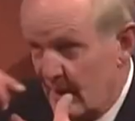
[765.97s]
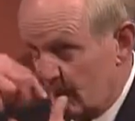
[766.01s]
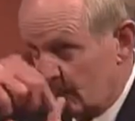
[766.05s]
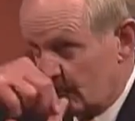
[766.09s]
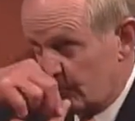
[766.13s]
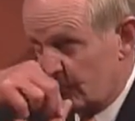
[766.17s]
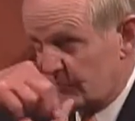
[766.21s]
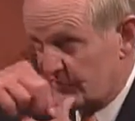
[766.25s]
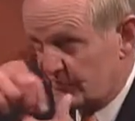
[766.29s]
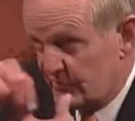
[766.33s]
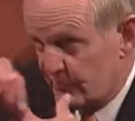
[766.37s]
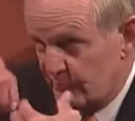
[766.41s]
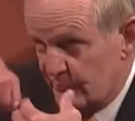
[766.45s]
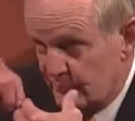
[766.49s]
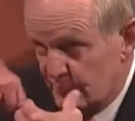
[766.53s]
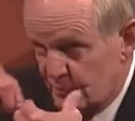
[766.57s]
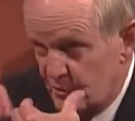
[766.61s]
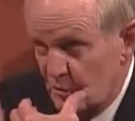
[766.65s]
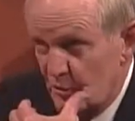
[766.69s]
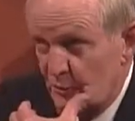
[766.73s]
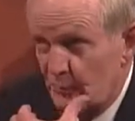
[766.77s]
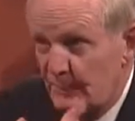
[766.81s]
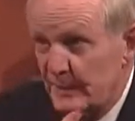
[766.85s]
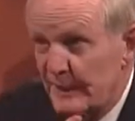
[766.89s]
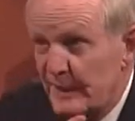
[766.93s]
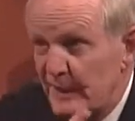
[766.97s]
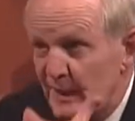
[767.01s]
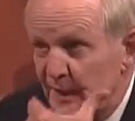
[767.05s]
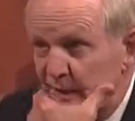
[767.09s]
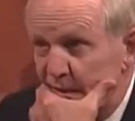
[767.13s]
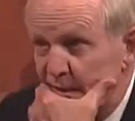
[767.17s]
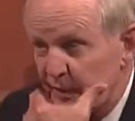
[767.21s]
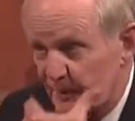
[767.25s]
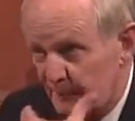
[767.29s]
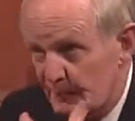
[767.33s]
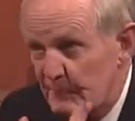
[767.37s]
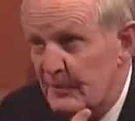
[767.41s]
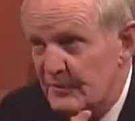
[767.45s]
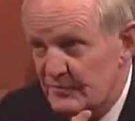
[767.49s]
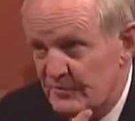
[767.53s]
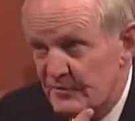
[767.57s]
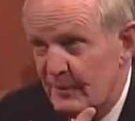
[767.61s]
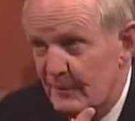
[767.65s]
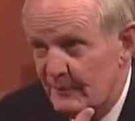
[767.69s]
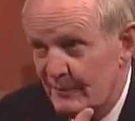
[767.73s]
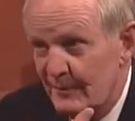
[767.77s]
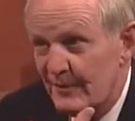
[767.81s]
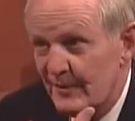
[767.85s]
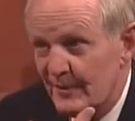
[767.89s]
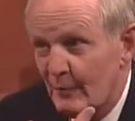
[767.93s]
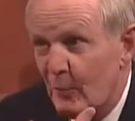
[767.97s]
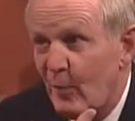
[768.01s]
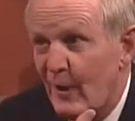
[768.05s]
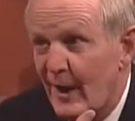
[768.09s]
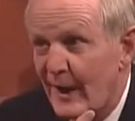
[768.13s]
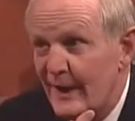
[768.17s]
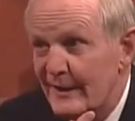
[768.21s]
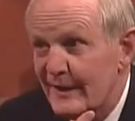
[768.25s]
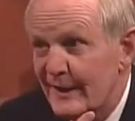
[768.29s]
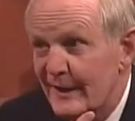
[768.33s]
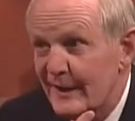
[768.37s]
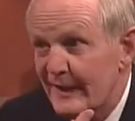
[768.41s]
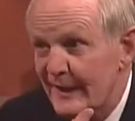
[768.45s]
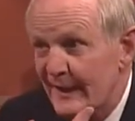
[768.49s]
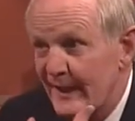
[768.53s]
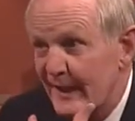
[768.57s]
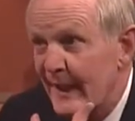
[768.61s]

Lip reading: put some goop in, put some of the whitening,